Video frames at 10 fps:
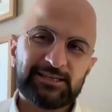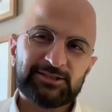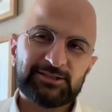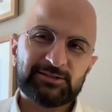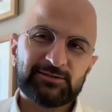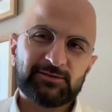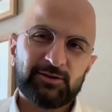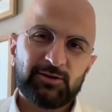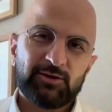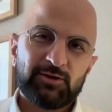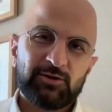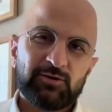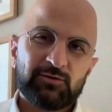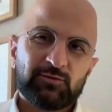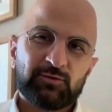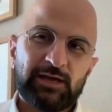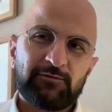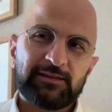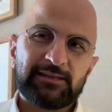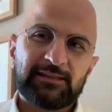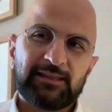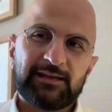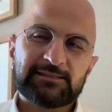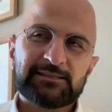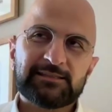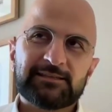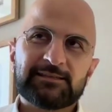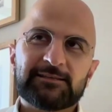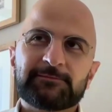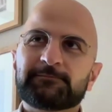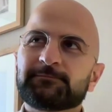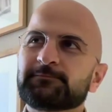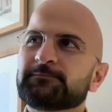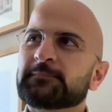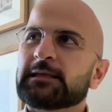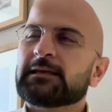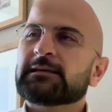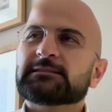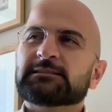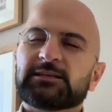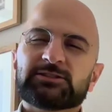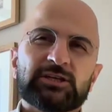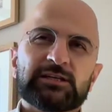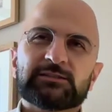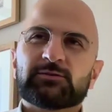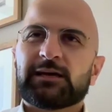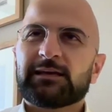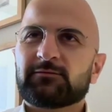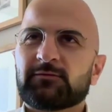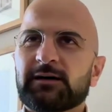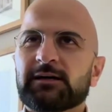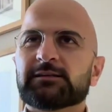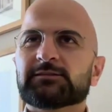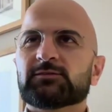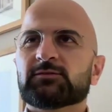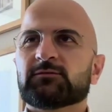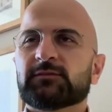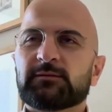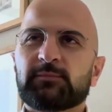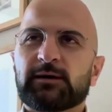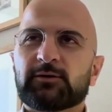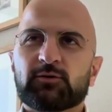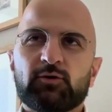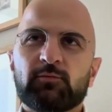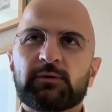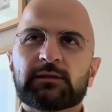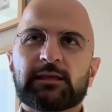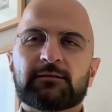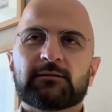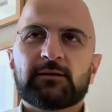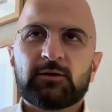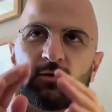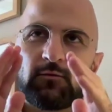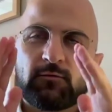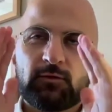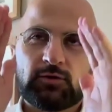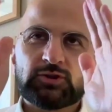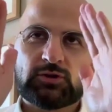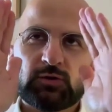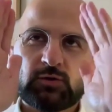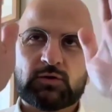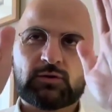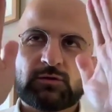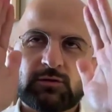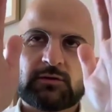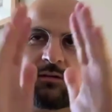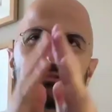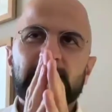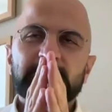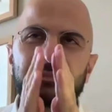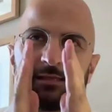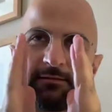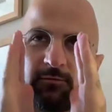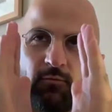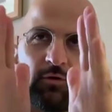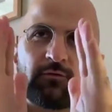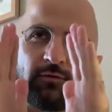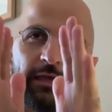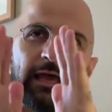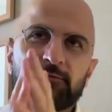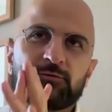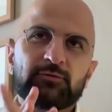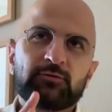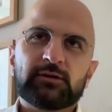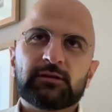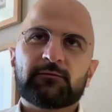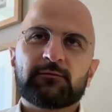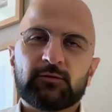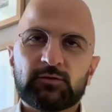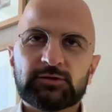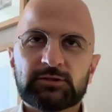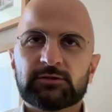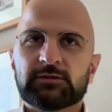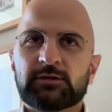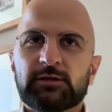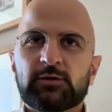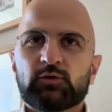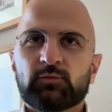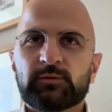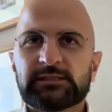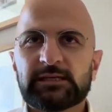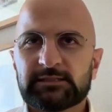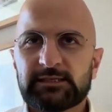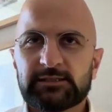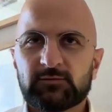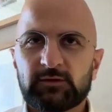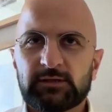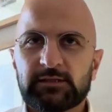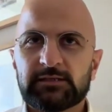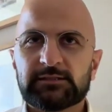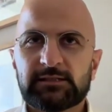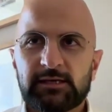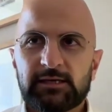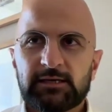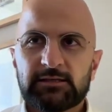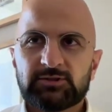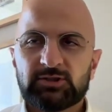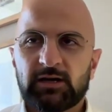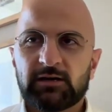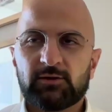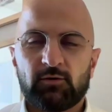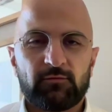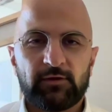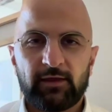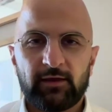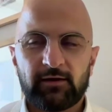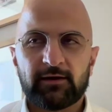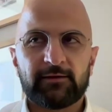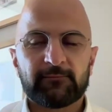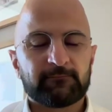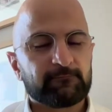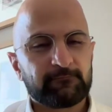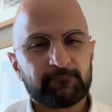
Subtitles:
the session, do you have any last suggest or advice or feedback or comment that future looked something that what we have to do in the future to be successful in this jungle of AI?